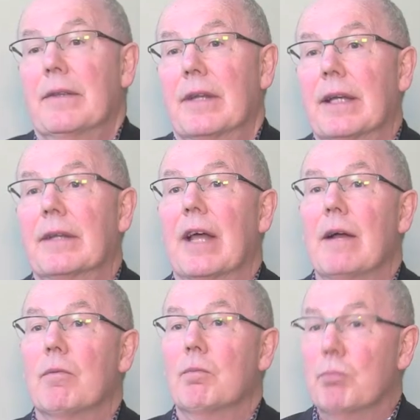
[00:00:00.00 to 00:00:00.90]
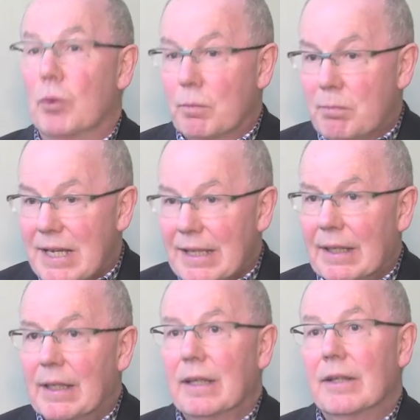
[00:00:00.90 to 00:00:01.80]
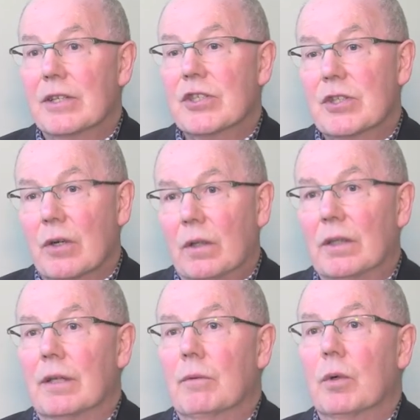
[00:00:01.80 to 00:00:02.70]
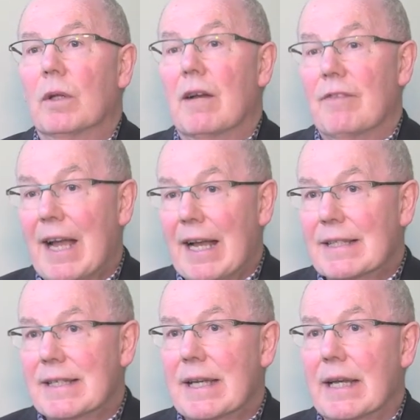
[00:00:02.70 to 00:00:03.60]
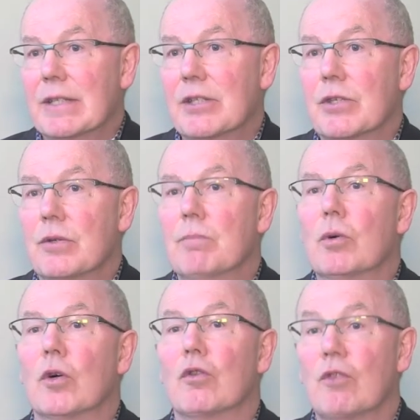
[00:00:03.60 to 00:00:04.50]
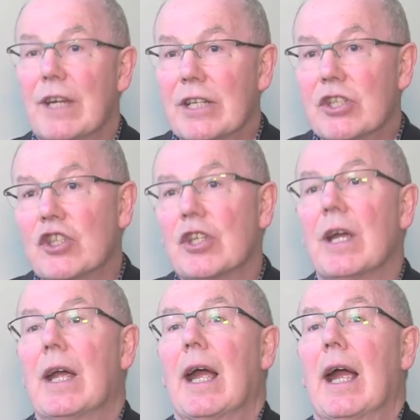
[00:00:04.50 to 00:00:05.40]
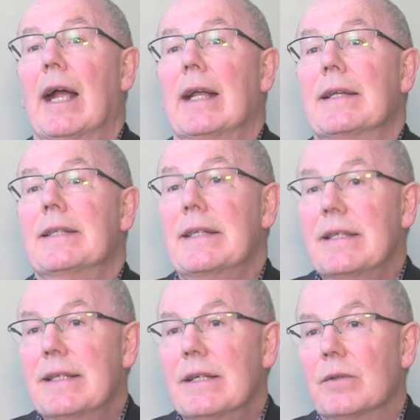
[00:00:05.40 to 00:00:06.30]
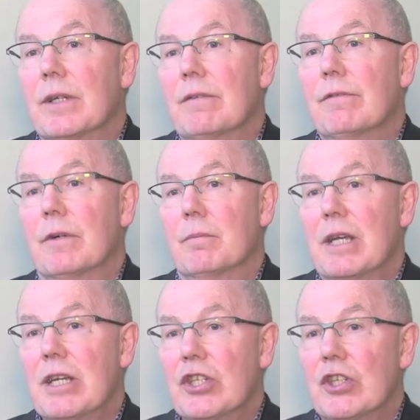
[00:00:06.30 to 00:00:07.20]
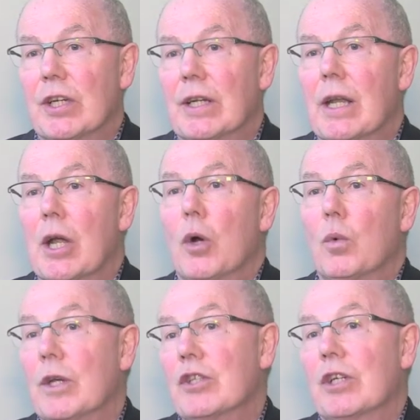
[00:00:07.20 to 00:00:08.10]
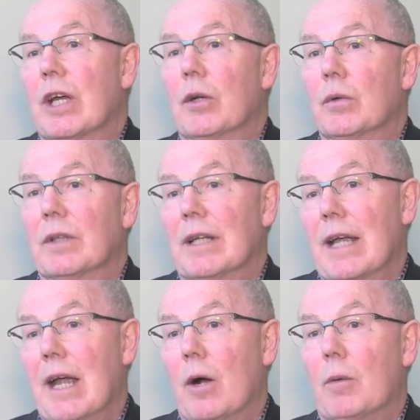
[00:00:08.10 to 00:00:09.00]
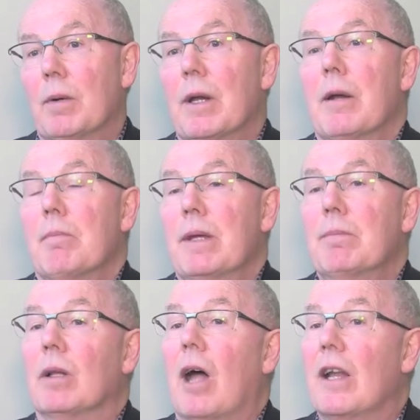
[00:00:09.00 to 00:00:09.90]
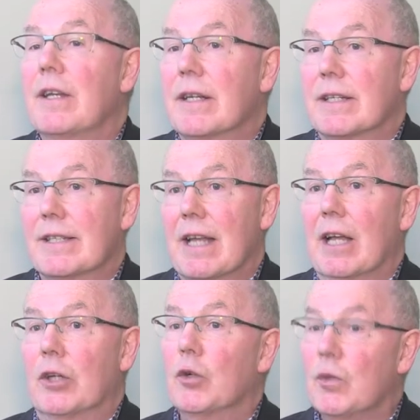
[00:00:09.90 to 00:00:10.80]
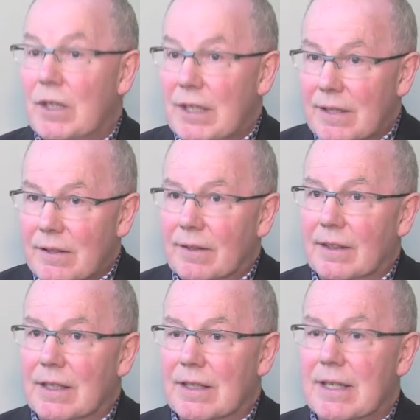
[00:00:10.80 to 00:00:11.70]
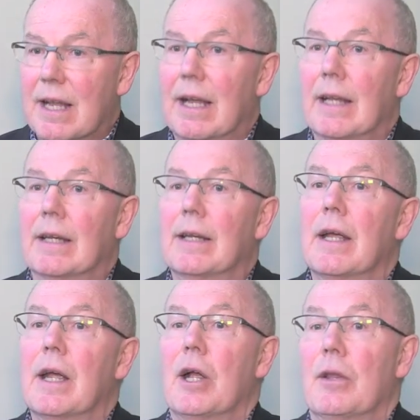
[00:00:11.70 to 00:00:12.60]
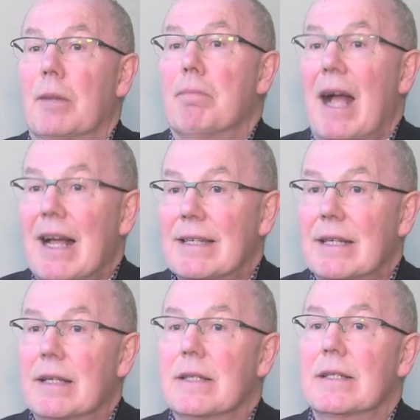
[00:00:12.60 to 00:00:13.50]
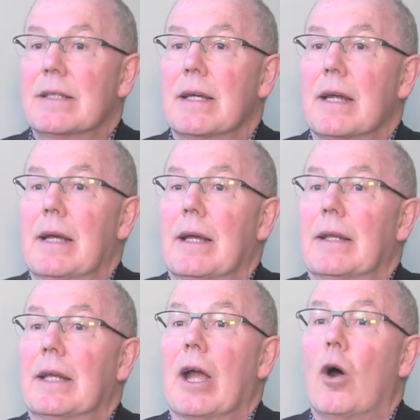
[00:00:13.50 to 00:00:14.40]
think that will mean that Scotland will have access to more rich and detailed information which can only help people understand who need to understand the patterns, the